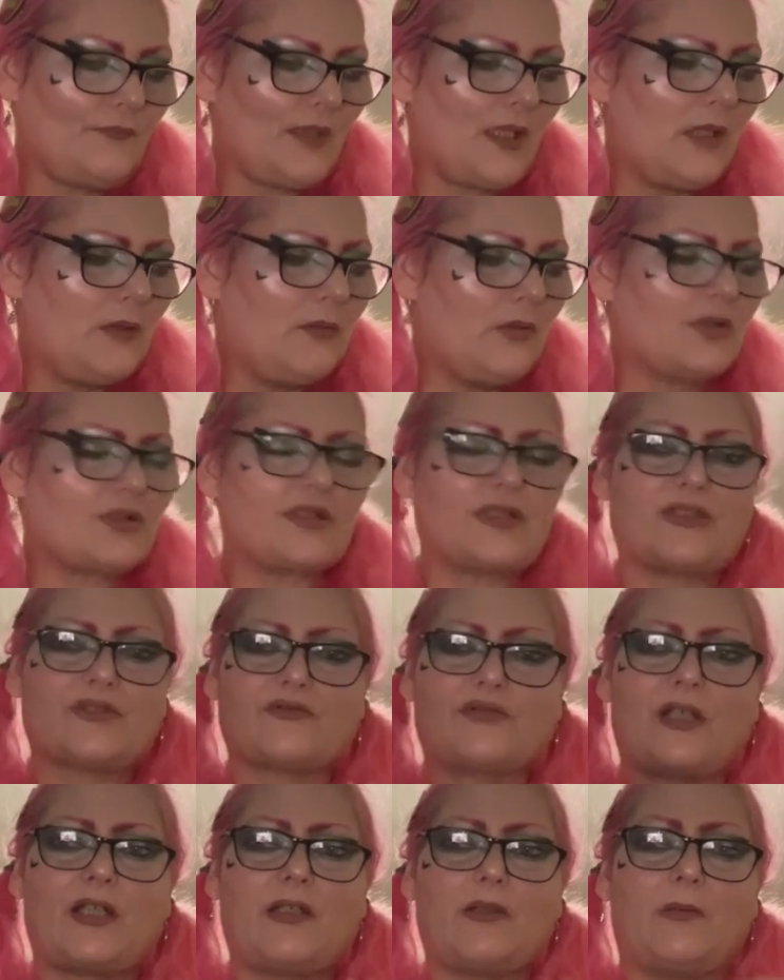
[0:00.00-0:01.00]
I wash it
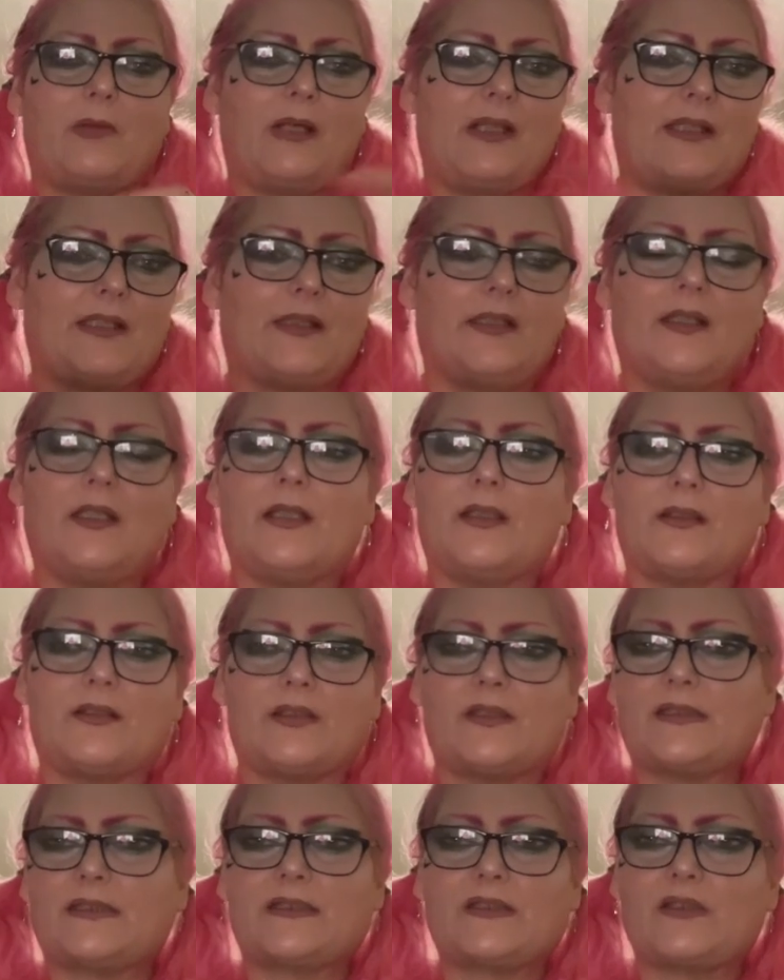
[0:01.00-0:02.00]
straight away
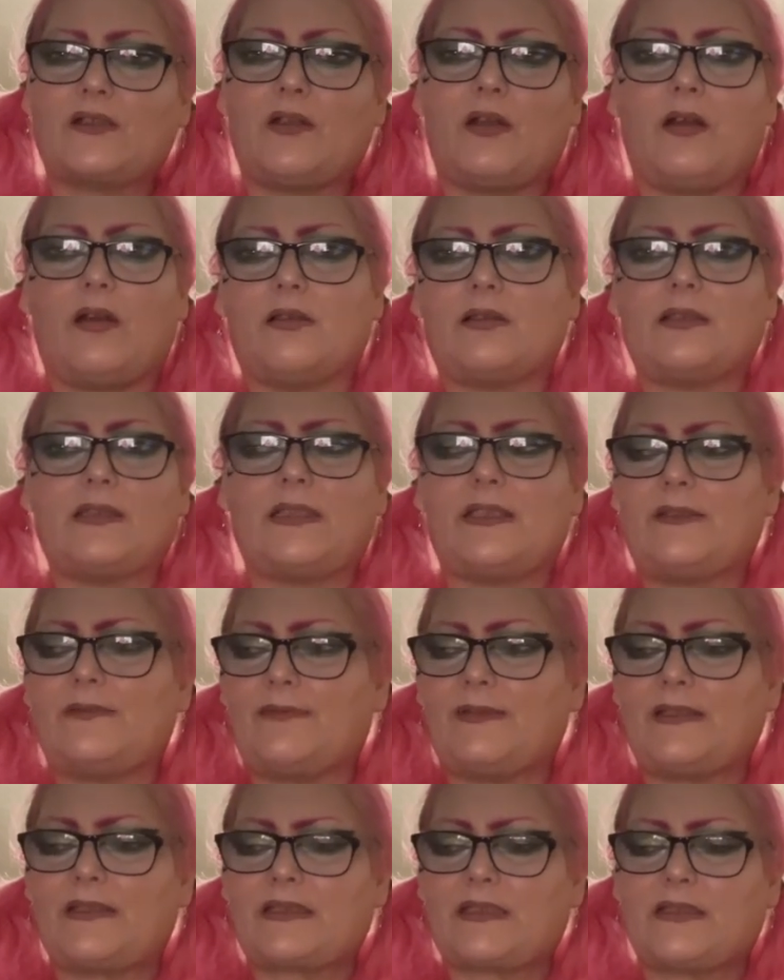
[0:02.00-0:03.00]
because you can't leave
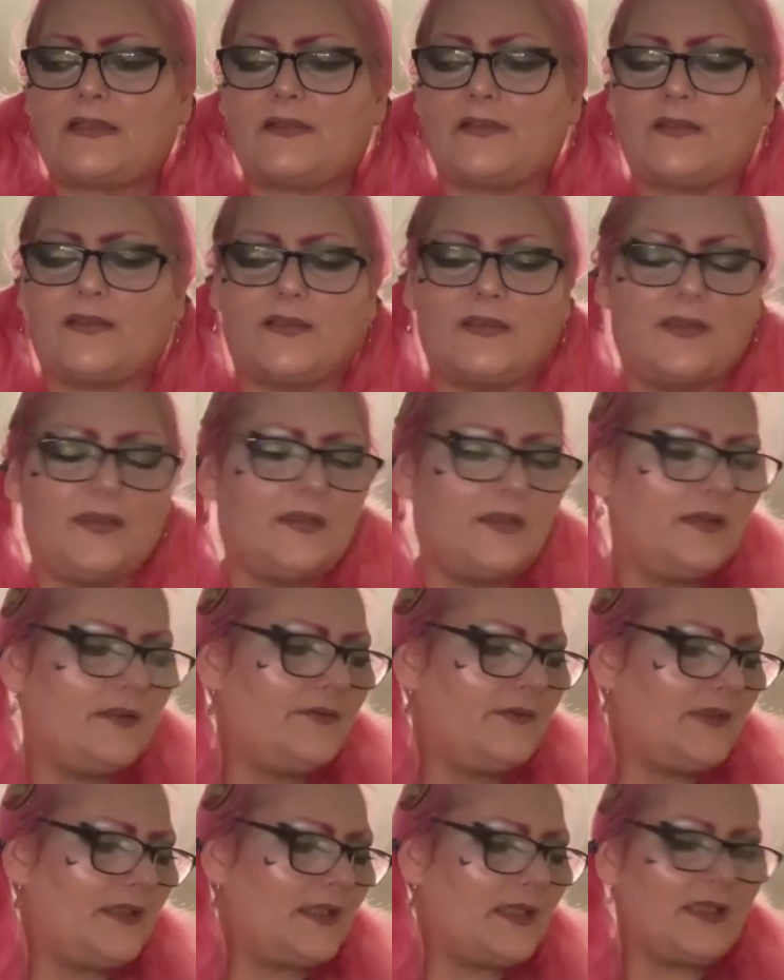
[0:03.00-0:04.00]
it to
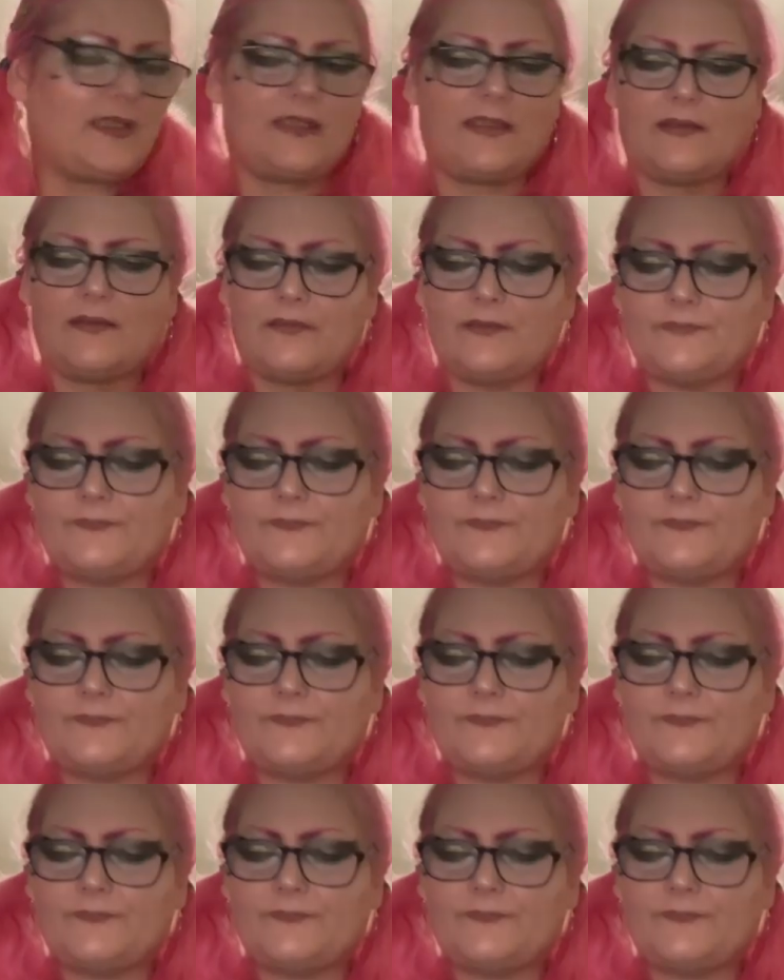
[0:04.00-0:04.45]
thingy.